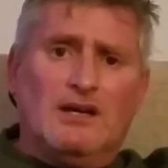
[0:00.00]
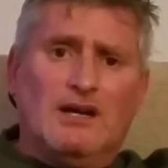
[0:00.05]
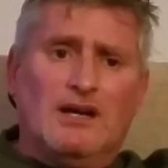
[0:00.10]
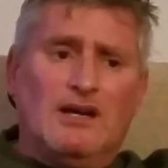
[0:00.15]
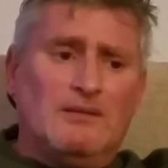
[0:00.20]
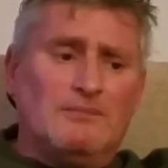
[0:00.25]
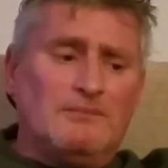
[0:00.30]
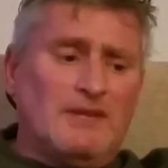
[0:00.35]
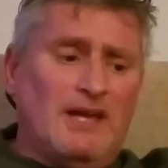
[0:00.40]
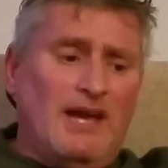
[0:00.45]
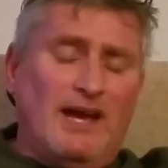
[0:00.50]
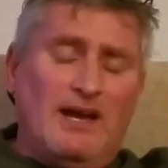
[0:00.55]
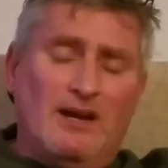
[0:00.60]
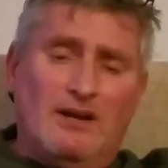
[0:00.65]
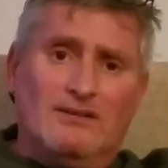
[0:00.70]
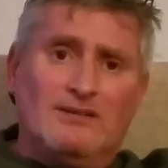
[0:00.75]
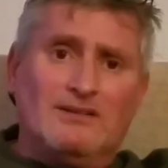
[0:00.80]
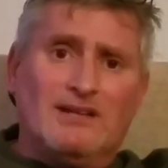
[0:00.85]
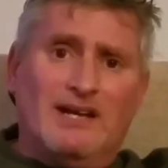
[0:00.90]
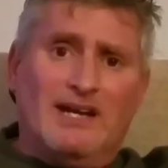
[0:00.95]

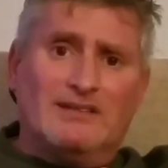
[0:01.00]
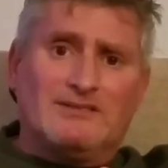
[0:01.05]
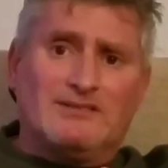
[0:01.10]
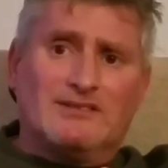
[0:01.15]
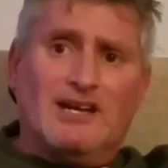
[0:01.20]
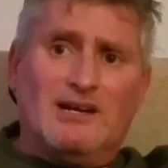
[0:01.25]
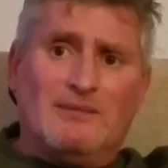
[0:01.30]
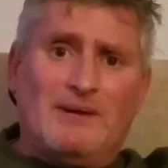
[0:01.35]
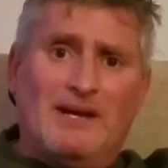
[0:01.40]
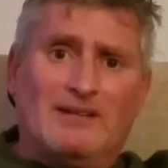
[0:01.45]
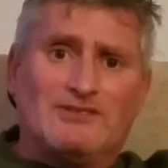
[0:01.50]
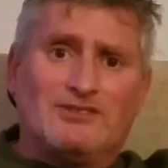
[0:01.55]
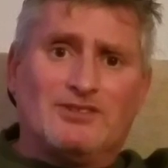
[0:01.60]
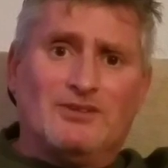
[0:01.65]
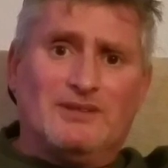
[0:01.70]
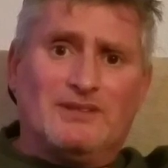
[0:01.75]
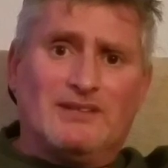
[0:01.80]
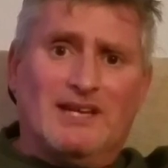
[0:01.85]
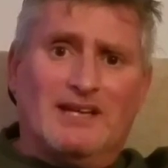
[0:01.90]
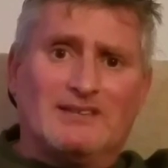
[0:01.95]
how to go about
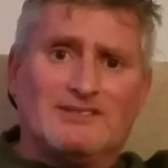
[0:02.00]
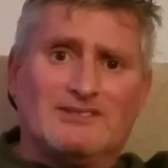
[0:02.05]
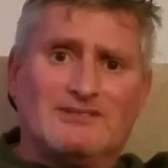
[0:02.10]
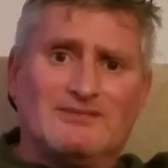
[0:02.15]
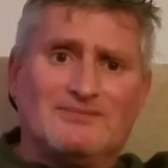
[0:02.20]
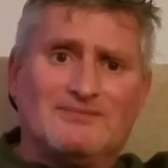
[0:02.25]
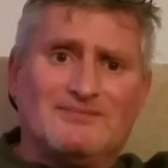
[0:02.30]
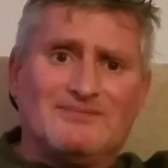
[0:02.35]
doing that.